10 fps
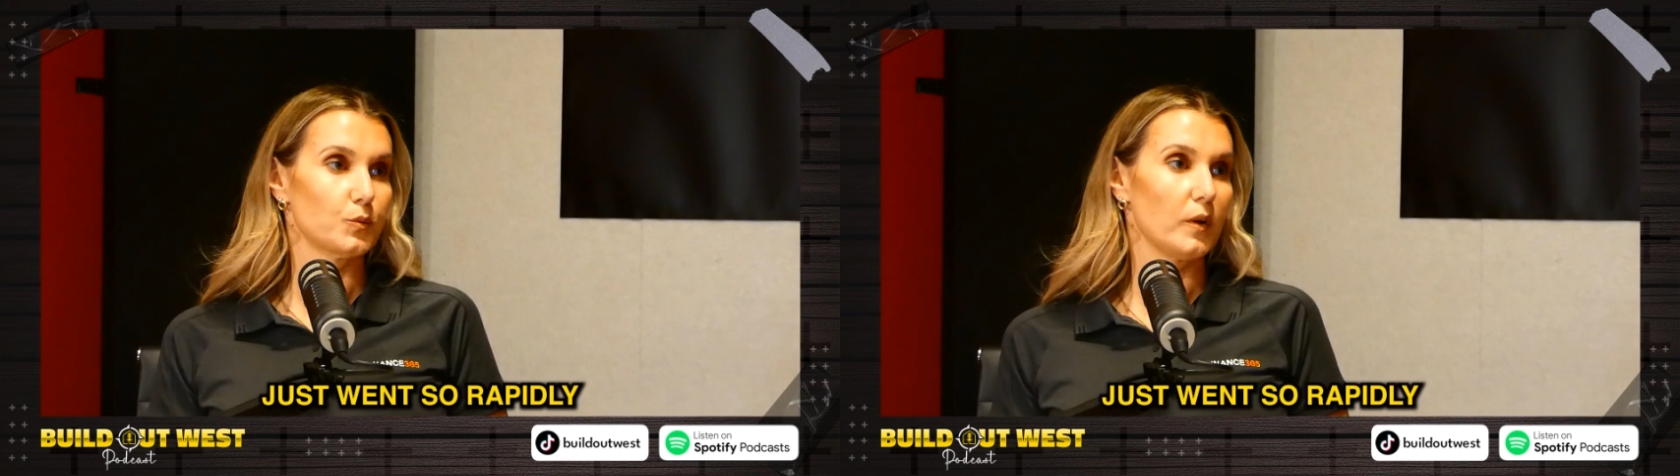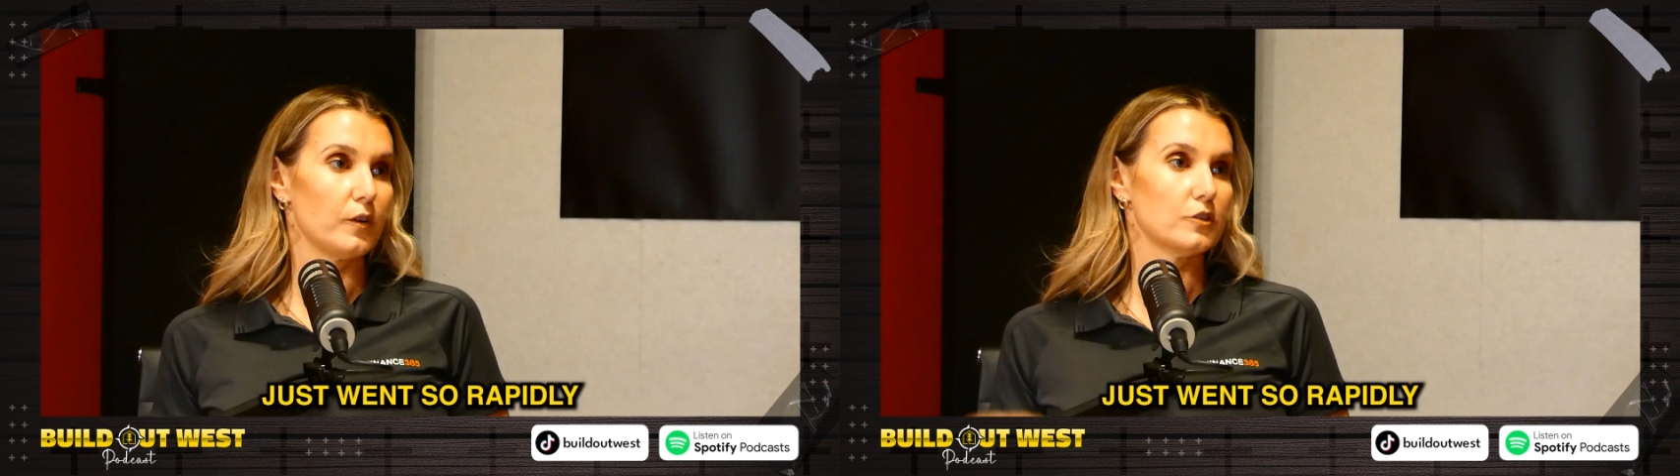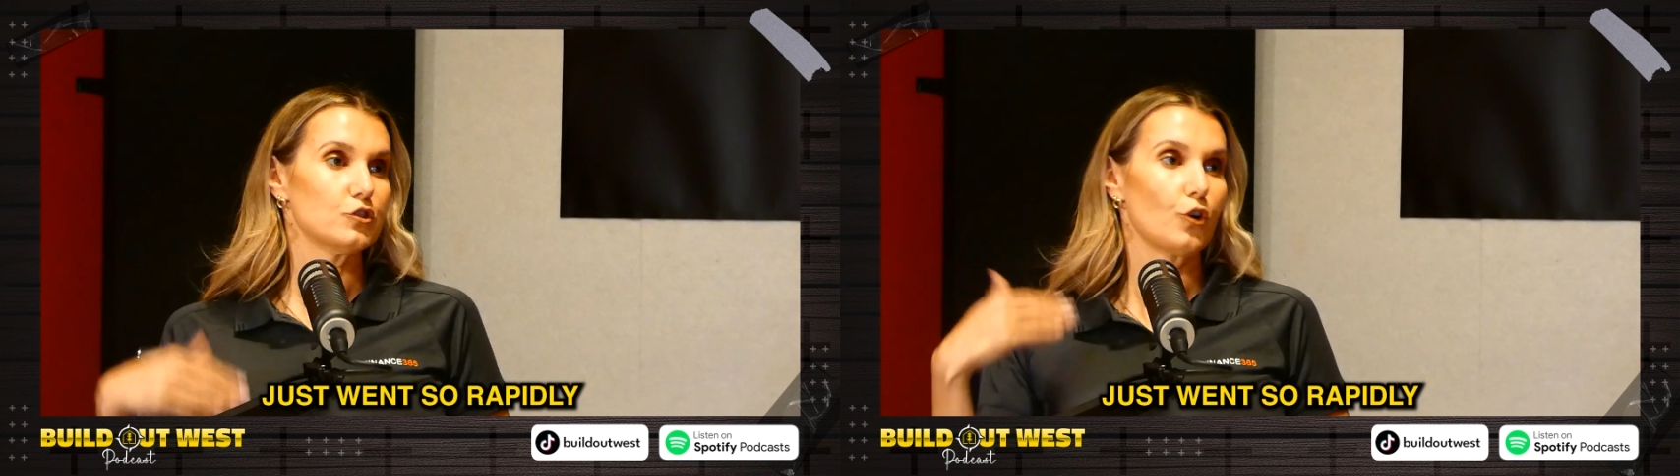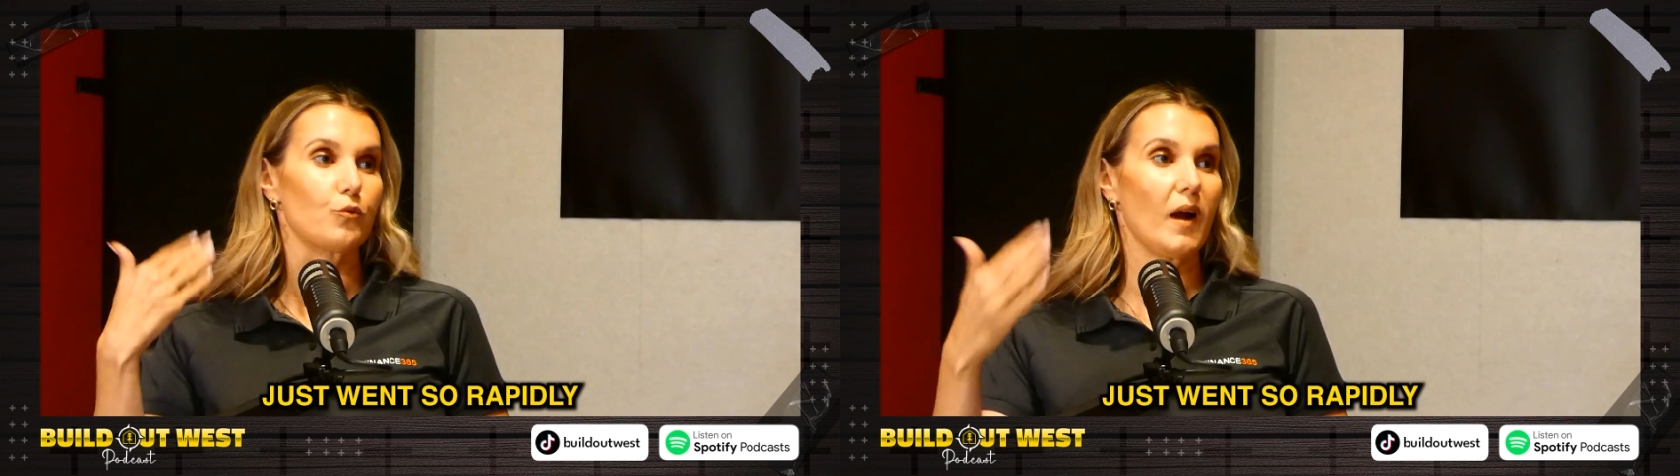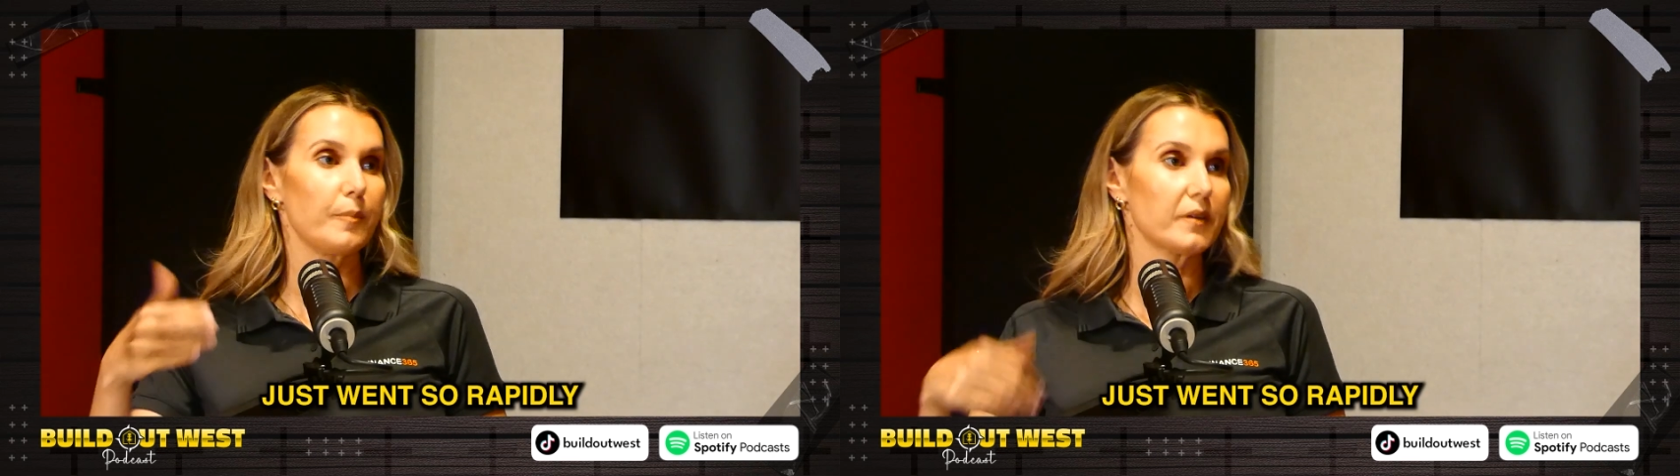went so
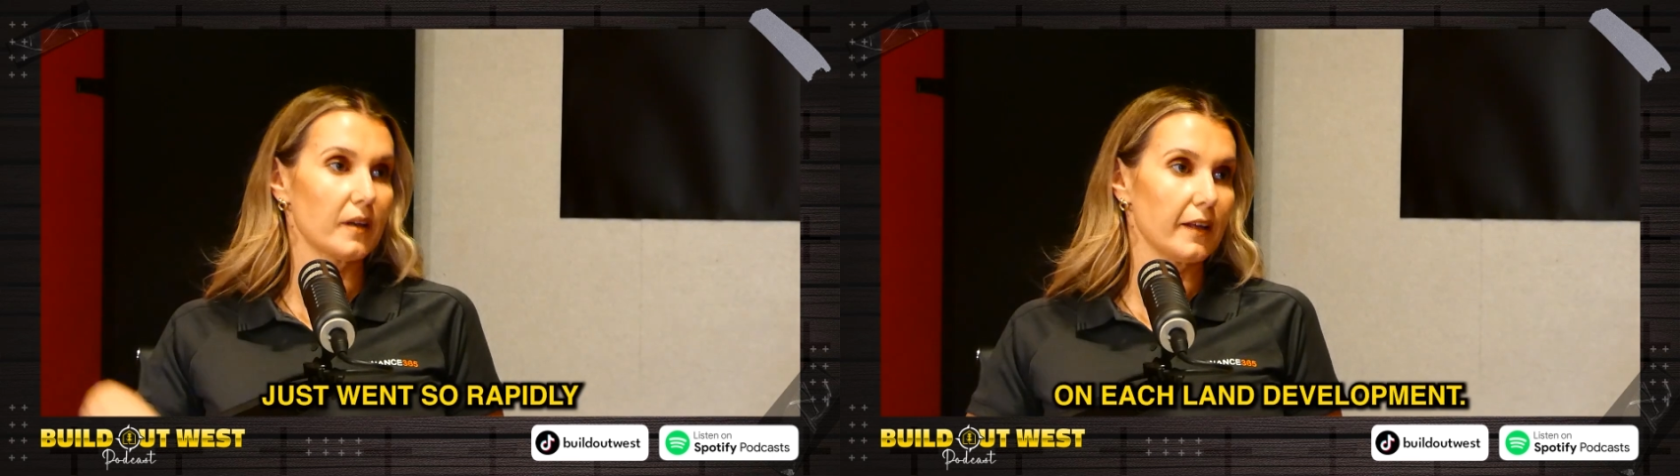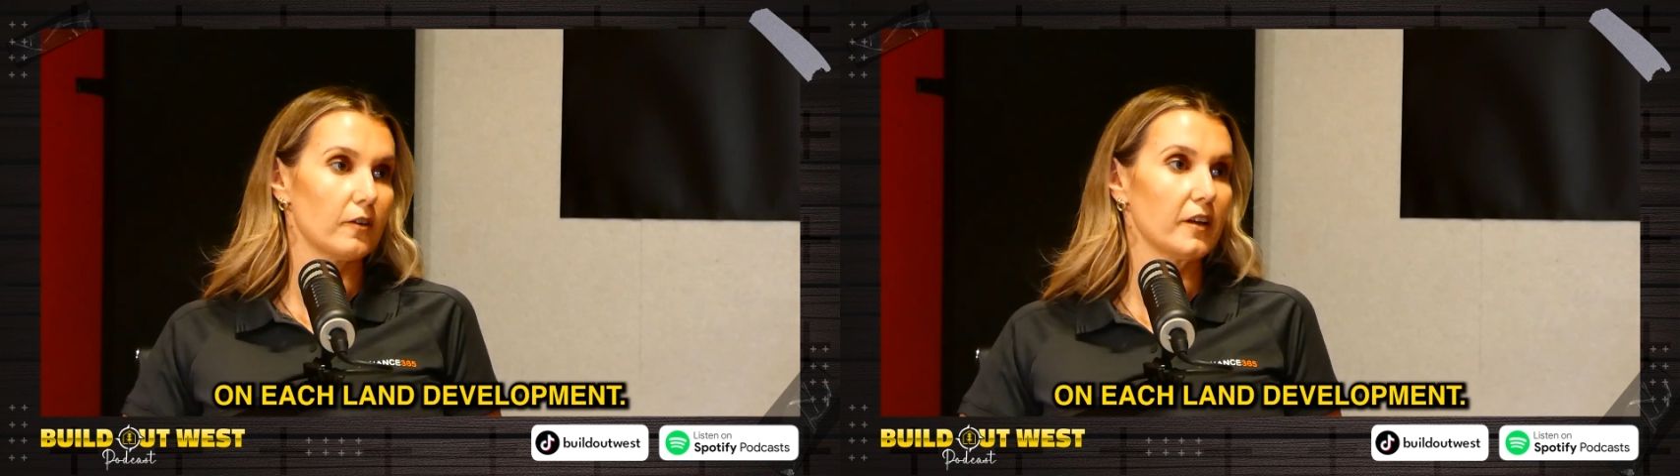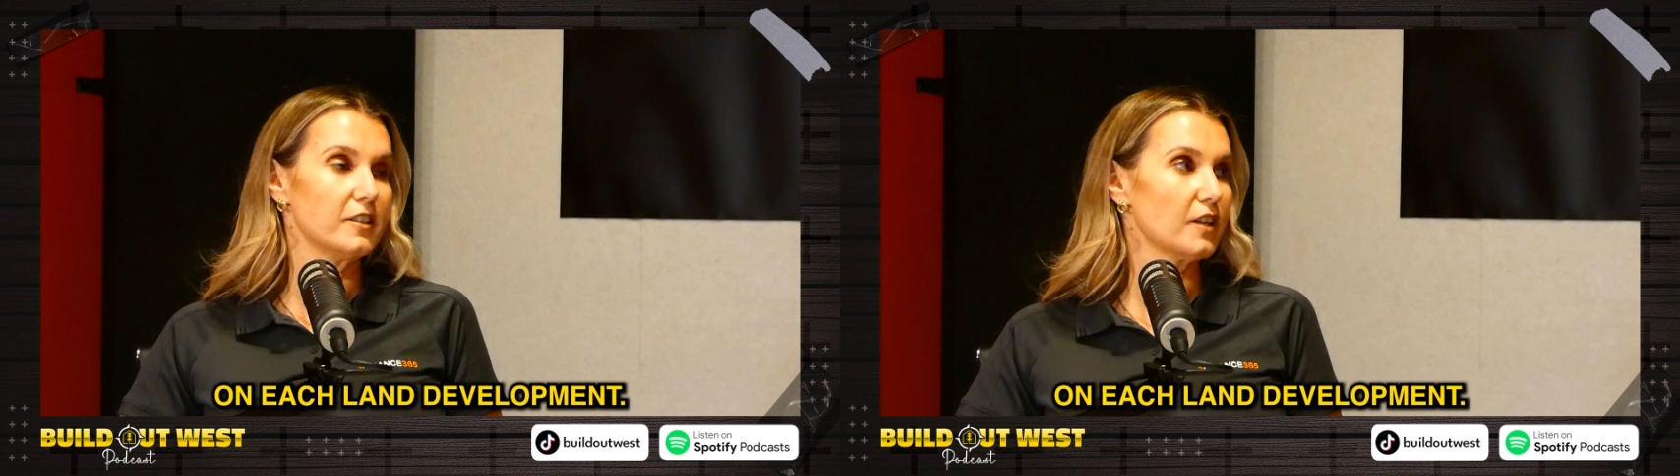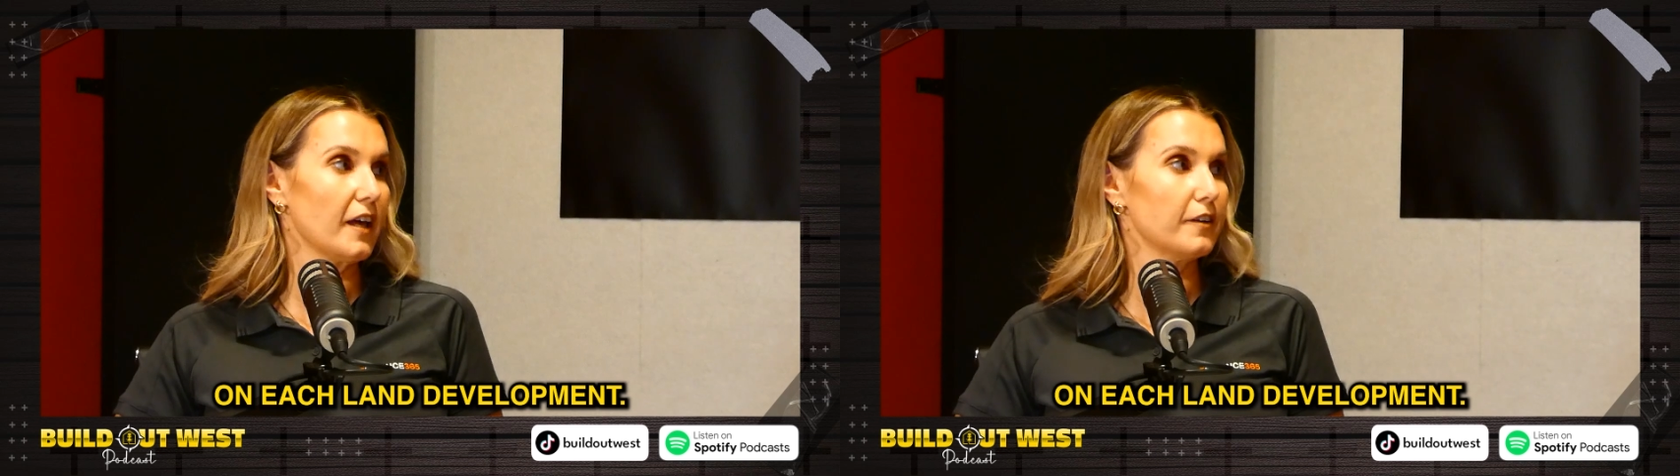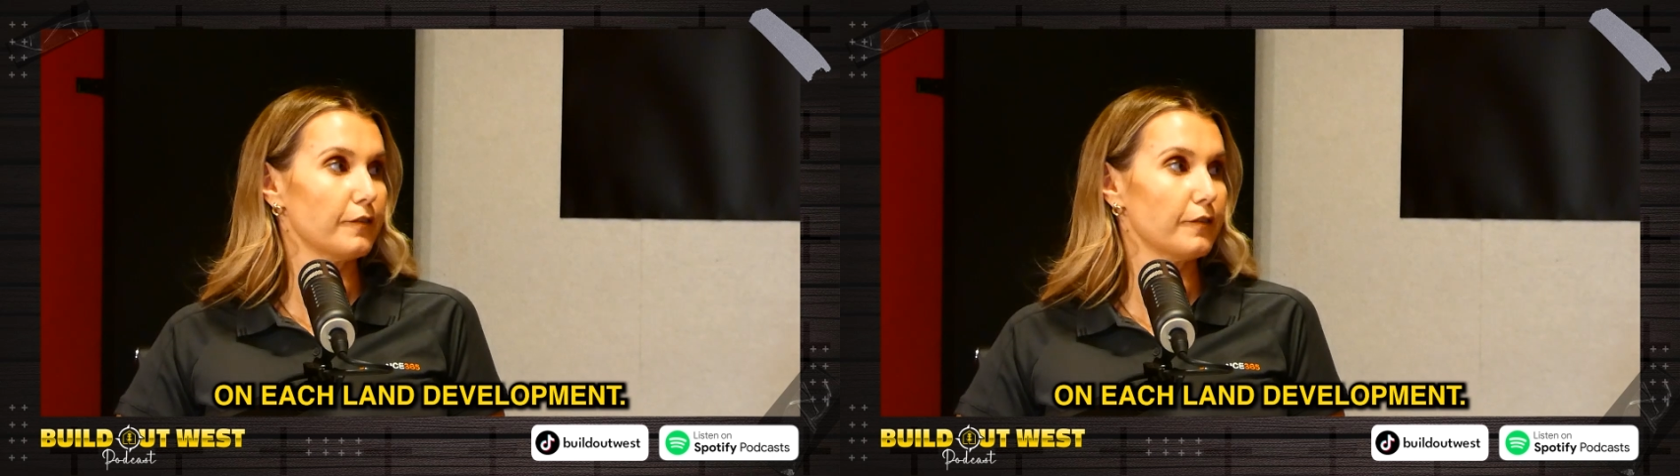rapidly on each land